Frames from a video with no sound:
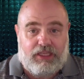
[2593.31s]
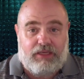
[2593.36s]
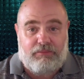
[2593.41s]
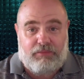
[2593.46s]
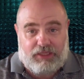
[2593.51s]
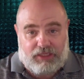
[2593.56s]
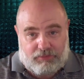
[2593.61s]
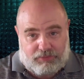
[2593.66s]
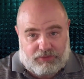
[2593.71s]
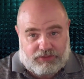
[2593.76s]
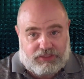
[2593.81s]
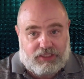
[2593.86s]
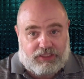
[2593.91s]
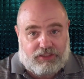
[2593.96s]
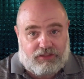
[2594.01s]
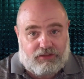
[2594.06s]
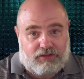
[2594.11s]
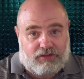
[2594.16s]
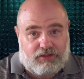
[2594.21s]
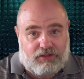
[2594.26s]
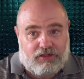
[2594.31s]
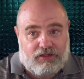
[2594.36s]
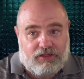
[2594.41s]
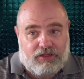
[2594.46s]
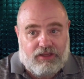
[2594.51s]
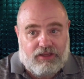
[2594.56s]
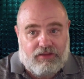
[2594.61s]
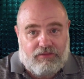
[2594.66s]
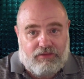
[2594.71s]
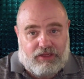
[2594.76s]
And in particular,
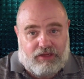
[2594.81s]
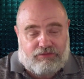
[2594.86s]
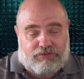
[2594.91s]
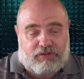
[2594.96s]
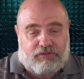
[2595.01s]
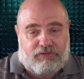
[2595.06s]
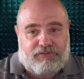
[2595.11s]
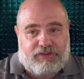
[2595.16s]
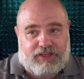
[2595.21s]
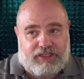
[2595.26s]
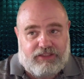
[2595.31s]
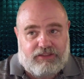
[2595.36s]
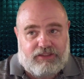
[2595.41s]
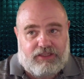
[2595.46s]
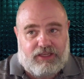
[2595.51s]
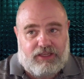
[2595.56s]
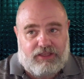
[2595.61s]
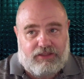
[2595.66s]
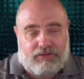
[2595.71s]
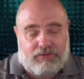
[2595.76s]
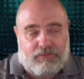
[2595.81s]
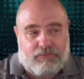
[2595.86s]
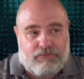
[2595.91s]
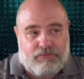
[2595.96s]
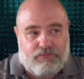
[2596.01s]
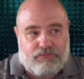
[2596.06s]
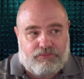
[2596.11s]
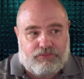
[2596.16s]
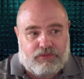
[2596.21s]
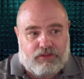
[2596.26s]
if the Fed can
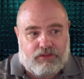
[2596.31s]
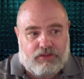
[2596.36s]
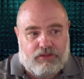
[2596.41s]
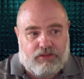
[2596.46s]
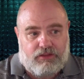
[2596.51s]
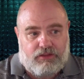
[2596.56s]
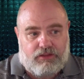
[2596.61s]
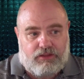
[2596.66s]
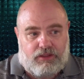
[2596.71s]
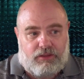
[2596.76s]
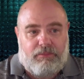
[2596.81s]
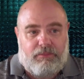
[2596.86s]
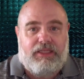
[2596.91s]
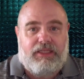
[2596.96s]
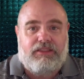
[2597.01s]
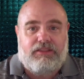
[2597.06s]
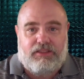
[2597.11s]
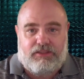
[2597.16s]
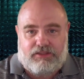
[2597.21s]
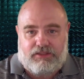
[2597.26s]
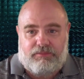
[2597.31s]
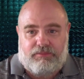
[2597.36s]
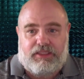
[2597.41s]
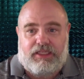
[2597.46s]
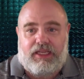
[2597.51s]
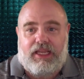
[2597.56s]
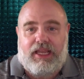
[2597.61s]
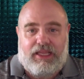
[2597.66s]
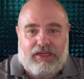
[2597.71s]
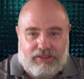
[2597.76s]
commit to
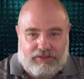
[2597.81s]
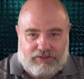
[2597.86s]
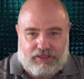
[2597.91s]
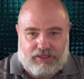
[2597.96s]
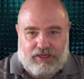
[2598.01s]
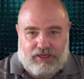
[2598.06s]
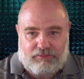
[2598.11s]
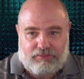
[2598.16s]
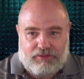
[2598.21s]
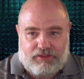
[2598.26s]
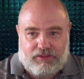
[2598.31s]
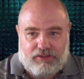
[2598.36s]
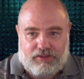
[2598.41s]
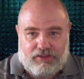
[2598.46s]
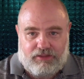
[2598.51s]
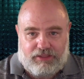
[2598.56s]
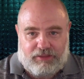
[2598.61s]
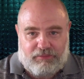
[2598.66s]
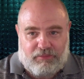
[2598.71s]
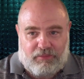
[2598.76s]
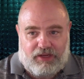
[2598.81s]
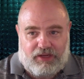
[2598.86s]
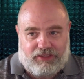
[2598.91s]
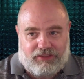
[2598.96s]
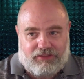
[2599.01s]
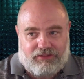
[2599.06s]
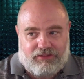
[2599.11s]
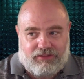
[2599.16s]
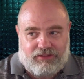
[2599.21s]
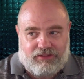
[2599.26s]
something ahead of time that
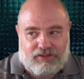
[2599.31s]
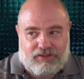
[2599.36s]
might